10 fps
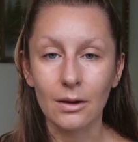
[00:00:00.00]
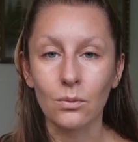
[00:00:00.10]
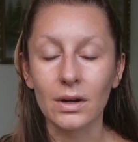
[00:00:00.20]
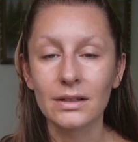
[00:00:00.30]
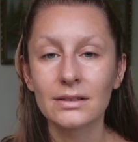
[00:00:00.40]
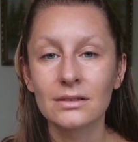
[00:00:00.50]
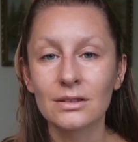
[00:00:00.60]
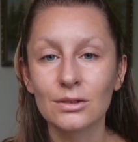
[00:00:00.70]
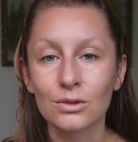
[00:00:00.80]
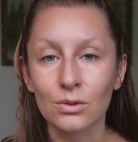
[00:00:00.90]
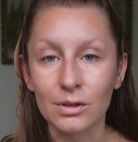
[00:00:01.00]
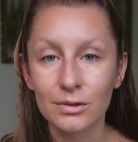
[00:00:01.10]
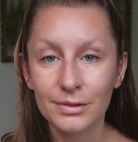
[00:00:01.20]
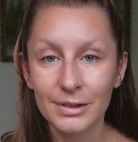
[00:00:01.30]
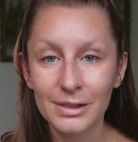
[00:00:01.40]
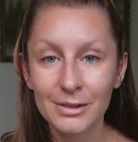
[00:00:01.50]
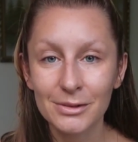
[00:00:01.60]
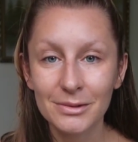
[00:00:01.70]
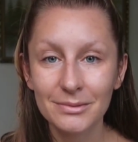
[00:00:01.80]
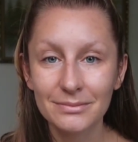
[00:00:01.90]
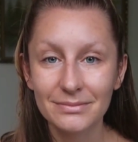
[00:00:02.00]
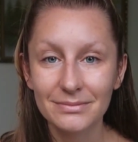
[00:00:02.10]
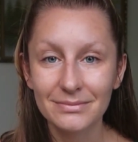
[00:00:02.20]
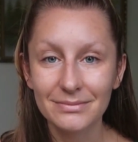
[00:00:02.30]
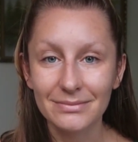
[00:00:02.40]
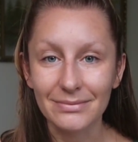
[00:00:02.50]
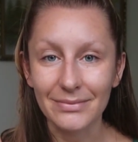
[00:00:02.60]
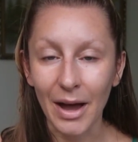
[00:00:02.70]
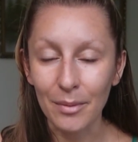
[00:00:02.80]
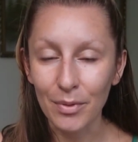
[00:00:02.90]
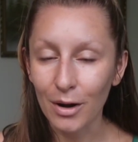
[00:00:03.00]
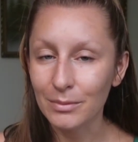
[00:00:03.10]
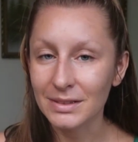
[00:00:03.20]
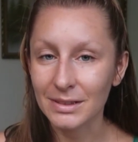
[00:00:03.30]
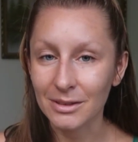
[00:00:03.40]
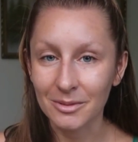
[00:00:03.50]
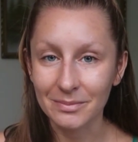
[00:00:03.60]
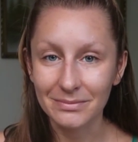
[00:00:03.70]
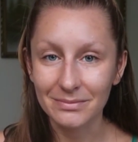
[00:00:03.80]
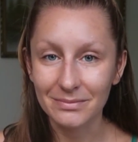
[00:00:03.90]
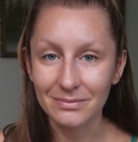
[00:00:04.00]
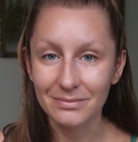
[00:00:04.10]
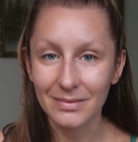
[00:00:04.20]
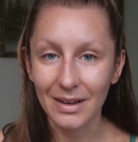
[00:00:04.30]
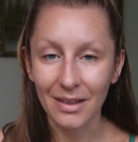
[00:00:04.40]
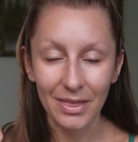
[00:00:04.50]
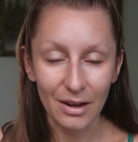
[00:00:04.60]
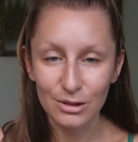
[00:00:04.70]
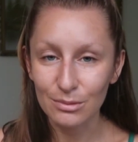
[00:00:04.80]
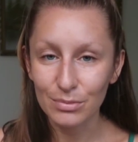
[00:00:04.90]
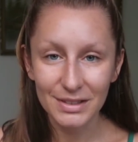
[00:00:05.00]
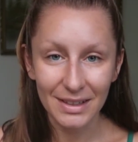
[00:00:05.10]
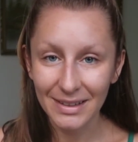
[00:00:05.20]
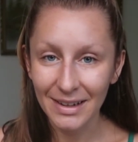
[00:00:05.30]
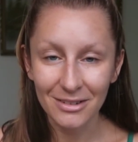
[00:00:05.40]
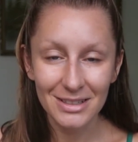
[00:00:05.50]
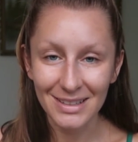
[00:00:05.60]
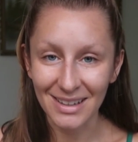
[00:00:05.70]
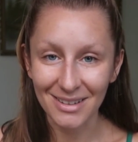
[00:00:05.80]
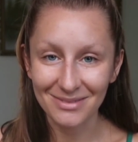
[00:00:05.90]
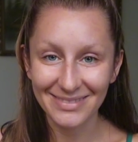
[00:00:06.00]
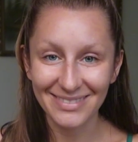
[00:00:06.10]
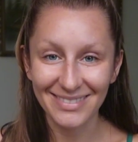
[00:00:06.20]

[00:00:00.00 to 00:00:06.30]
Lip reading: And what is in store for you, I promise you, 1000% guarantee,